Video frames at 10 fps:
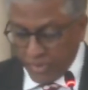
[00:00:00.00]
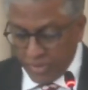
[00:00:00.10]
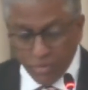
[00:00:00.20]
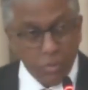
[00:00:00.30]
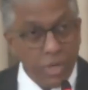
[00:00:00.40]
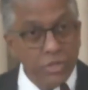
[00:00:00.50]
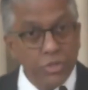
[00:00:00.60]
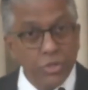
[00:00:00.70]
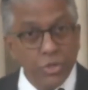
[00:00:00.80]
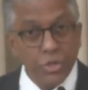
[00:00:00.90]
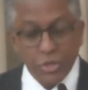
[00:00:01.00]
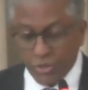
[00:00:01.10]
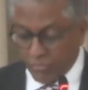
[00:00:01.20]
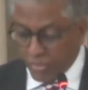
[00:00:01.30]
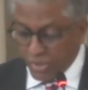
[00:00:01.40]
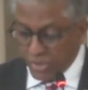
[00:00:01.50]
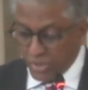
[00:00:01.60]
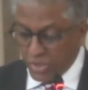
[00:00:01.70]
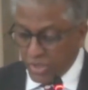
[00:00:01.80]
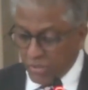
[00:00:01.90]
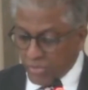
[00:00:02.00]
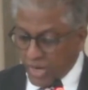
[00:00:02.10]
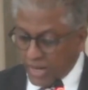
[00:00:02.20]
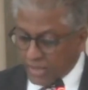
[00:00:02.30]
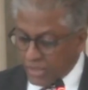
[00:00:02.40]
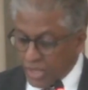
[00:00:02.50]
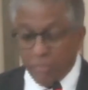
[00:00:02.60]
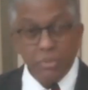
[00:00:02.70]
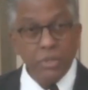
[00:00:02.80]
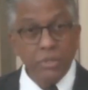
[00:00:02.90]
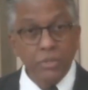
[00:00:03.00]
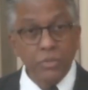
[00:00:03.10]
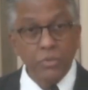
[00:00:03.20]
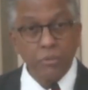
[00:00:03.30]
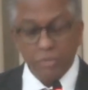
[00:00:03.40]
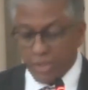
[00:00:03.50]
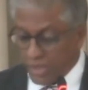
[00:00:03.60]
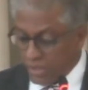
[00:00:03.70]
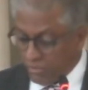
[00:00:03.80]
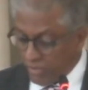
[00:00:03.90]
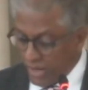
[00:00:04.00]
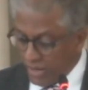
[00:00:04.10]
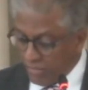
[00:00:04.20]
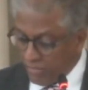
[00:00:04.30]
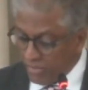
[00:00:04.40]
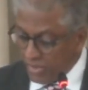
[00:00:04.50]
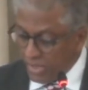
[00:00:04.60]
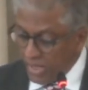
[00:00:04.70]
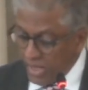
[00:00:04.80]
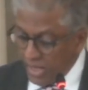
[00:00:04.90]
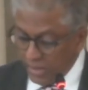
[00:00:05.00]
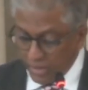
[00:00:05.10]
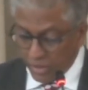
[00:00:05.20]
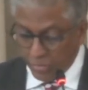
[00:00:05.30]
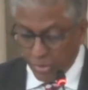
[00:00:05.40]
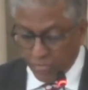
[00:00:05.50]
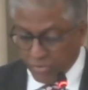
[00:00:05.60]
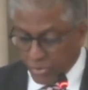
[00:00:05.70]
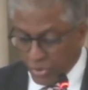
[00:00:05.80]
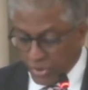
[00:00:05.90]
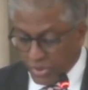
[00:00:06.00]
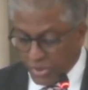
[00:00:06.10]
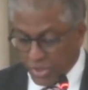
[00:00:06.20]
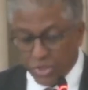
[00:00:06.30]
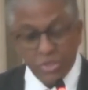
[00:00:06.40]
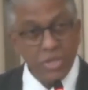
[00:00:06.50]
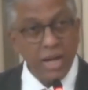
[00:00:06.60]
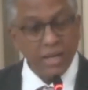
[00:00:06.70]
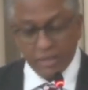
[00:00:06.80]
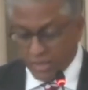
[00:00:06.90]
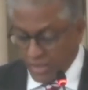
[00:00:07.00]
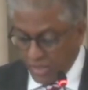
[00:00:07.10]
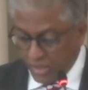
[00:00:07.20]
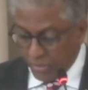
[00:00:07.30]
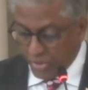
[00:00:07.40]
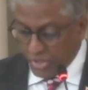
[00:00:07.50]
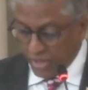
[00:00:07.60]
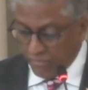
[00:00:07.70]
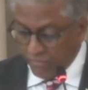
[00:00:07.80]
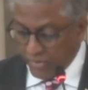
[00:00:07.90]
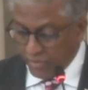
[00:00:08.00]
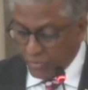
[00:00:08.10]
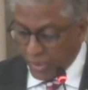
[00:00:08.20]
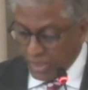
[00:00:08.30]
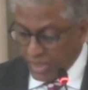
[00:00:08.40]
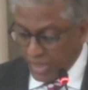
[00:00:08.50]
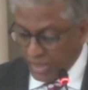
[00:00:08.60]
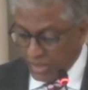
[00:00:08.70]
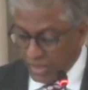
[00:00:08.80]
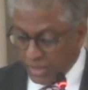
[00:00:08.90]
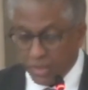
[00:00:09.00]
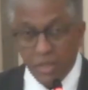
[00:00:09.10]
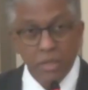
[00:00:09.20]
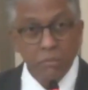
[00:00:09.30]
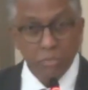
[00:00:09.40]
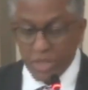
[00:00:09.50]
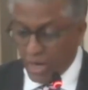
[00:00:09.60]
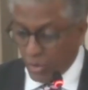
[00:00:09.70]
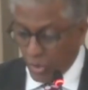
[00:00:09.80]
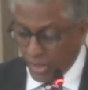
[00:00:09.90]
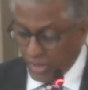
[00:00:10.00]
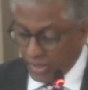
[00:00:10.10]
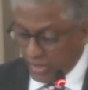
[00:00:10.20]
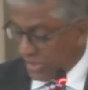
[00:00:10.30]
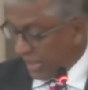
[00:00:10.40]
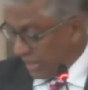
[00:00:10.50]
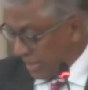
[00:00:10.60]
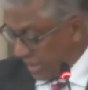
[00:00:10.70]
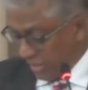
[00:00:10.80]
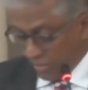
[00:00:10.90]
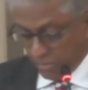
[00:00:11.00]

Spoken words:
the Registration of Business Names Act, Chapter 82, Number 85, and the Non-Profit Organizations Act, Number 7 of 2019, be now read a second time.